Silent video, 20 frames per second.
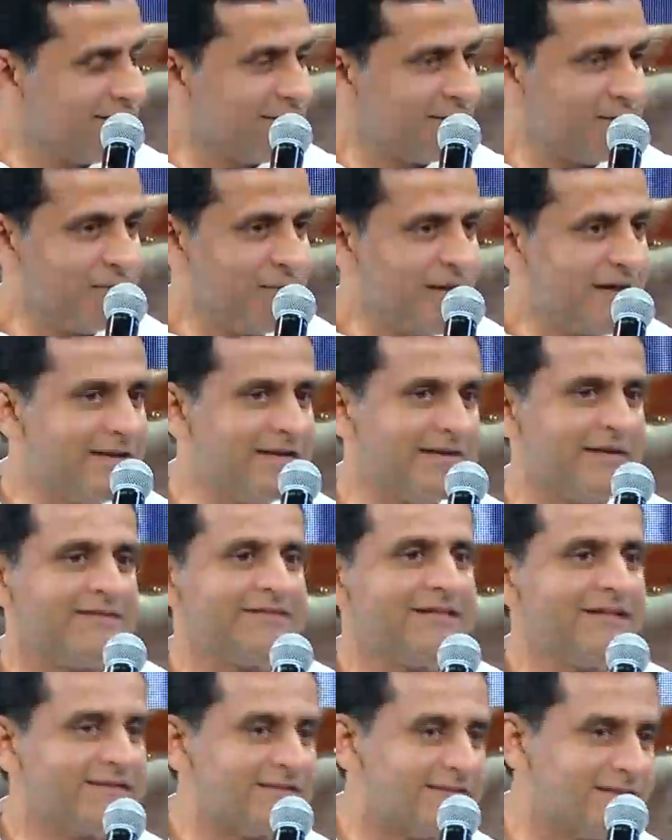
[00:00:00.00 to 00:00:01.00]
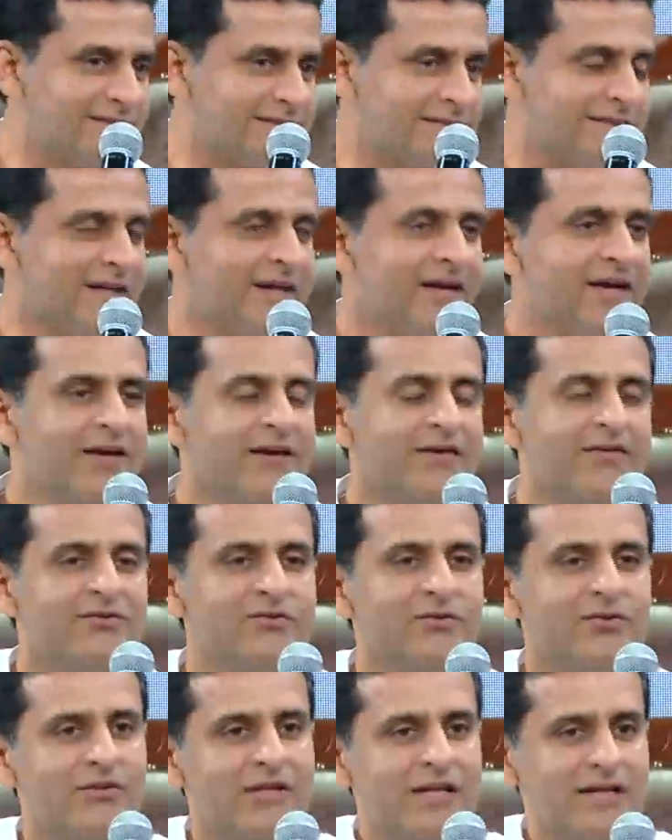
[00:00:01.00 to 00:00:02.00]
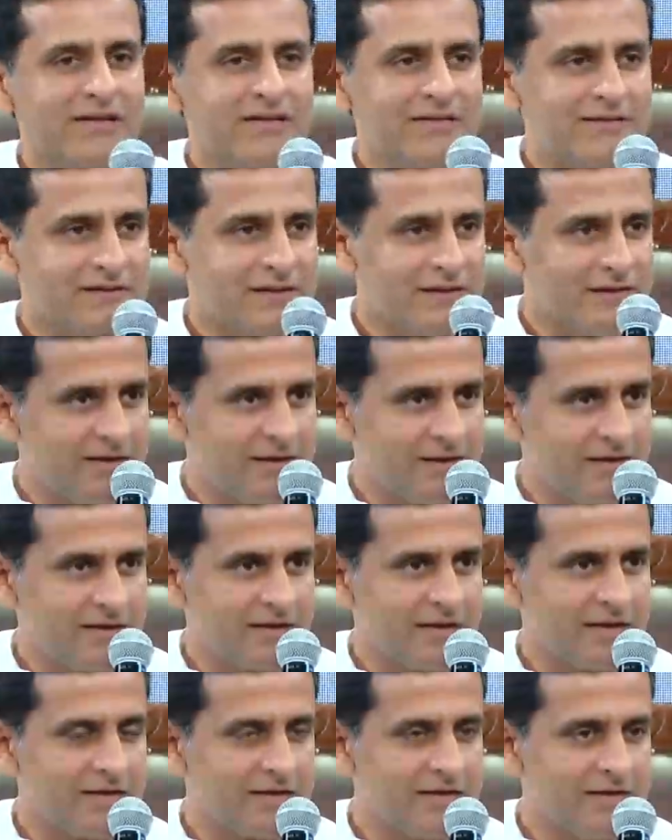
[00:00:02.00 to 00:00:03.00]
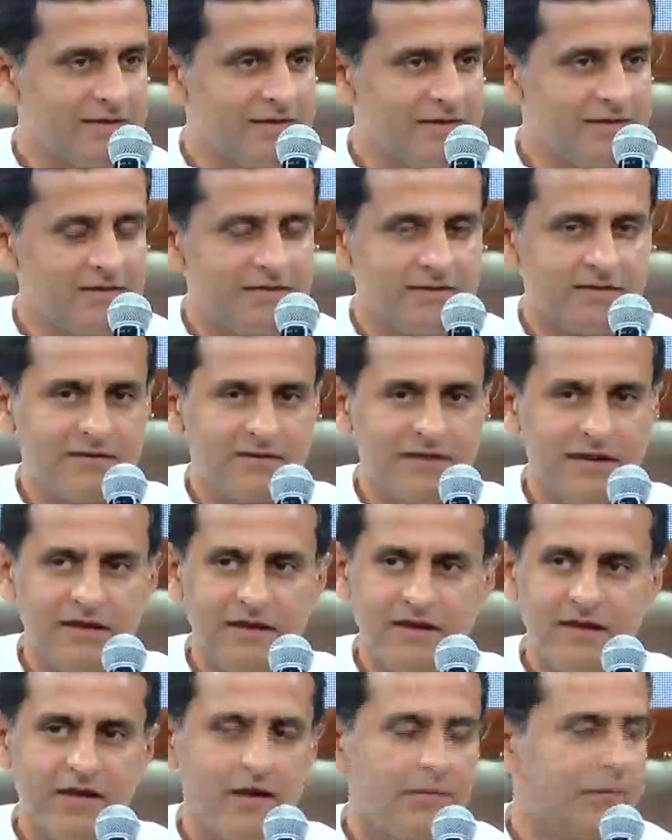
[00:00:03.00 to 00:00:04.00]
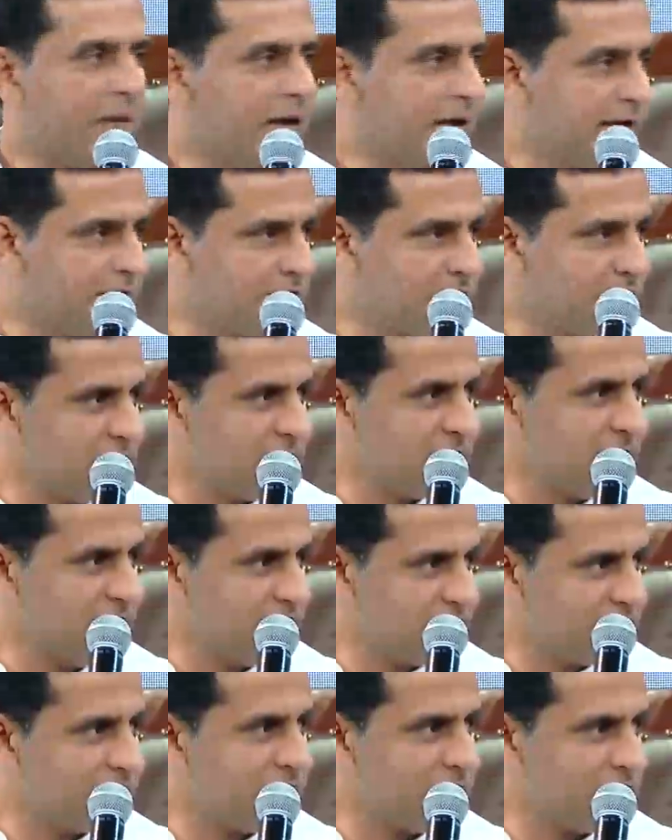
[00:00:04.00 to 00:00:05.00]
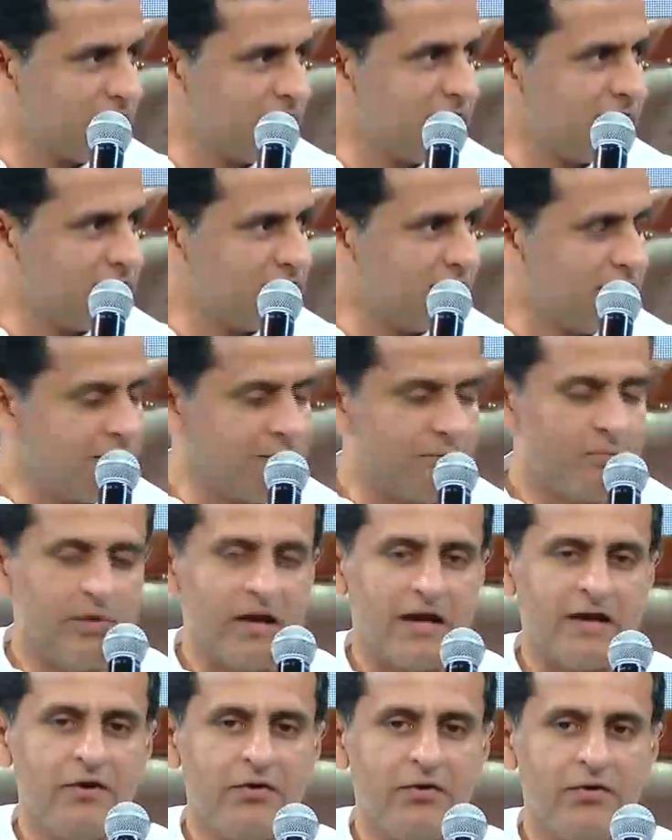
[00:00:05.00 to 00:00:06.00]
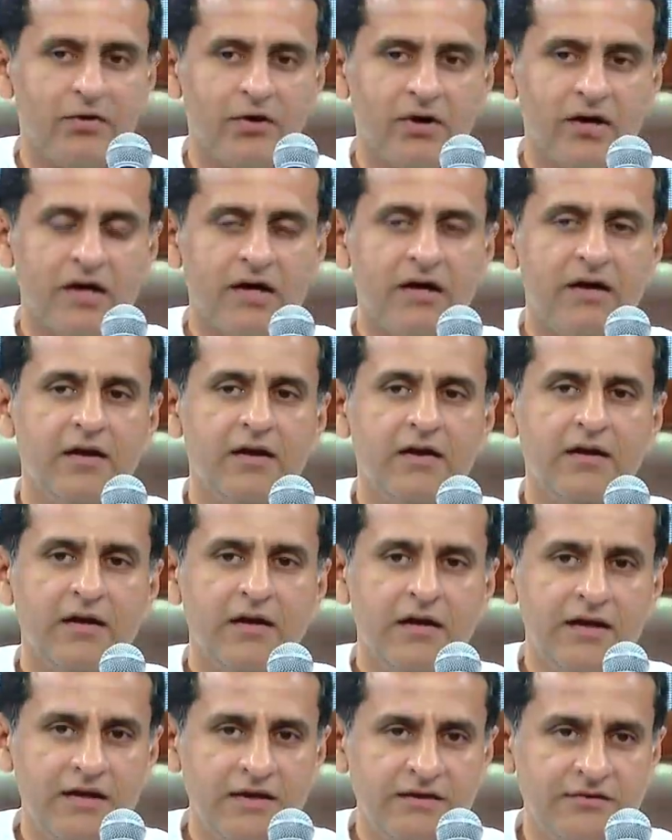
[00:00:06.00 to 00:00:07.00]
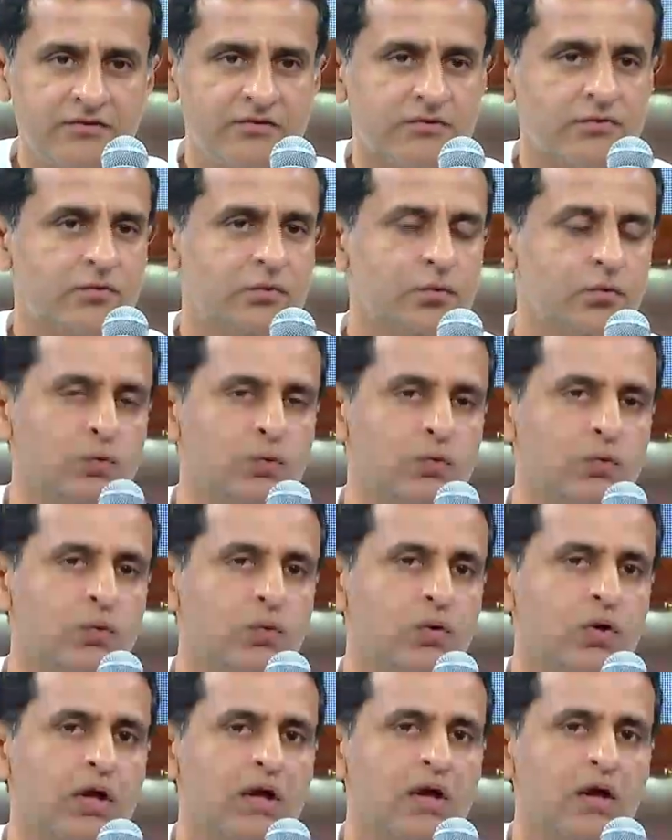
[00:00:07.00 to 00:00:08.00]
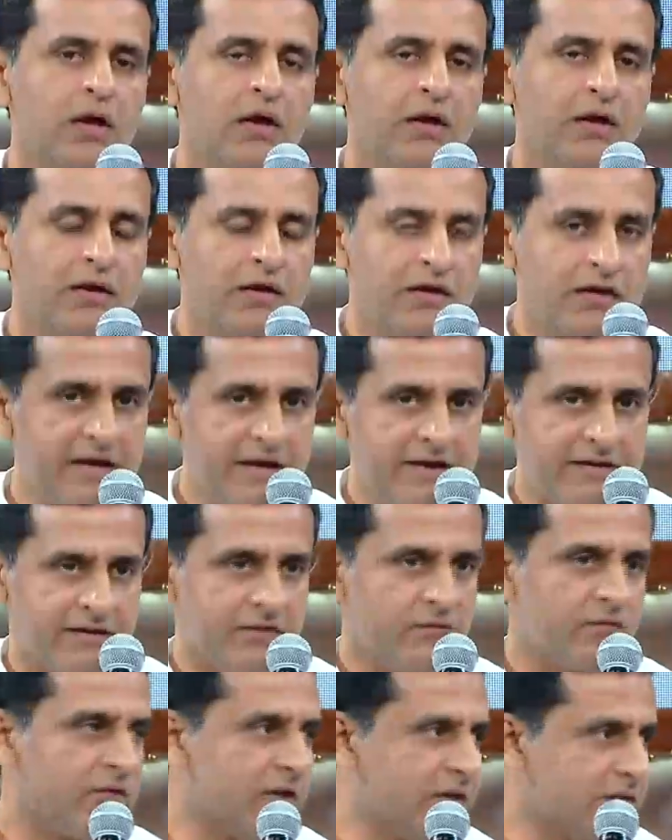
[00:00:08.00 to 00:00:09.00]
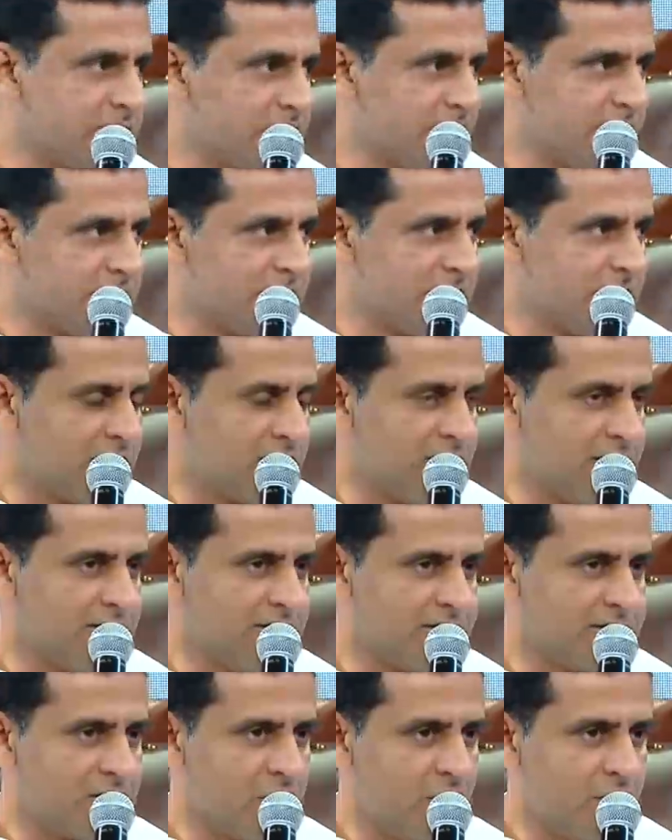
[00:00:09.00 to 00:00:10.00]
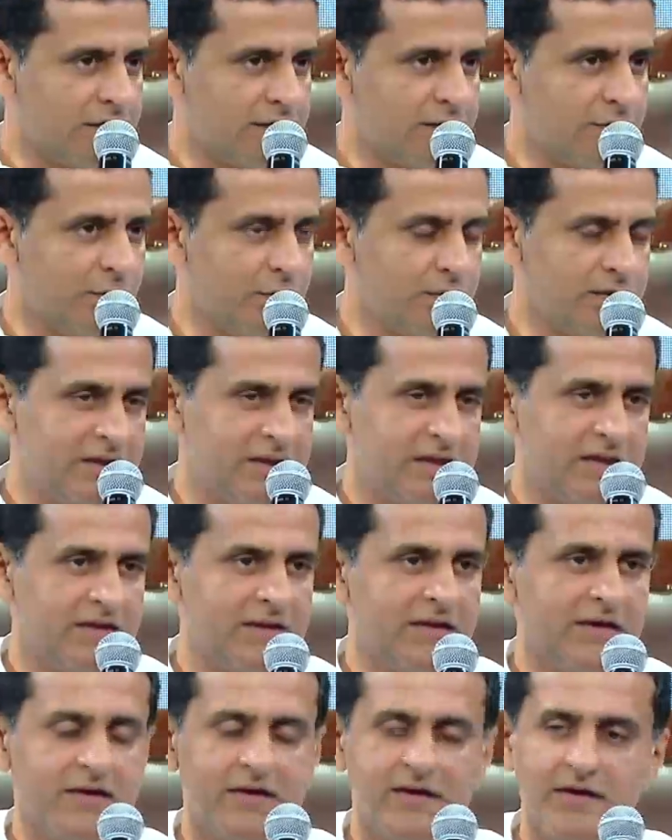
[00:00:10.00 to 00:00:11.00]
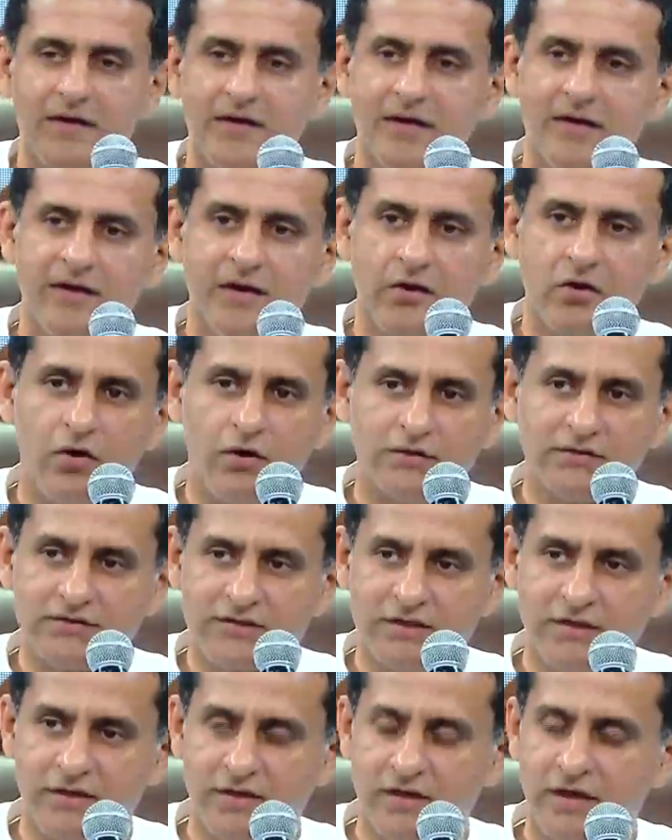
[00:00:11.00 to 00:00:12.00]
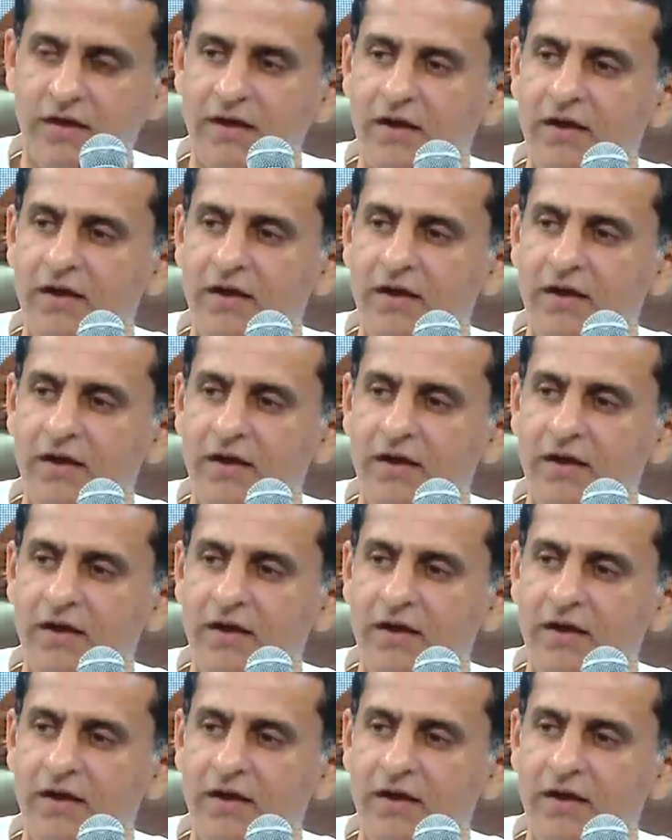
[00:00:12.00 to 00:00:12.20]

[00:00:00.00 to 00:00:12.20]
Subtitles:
make it a success. So there is a thing in our minds which needs to change, and Bangalore needs to create infrastructure. It is not a good thing that a concert